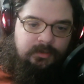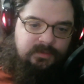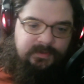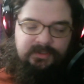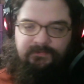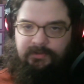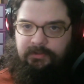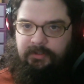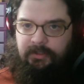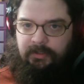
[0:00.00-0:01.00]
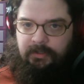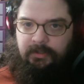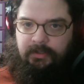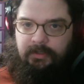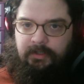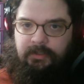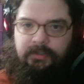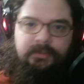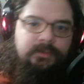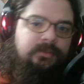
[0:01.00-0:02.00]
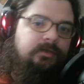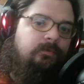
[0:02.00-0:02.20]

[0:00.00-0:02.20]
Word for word: Specifically, he is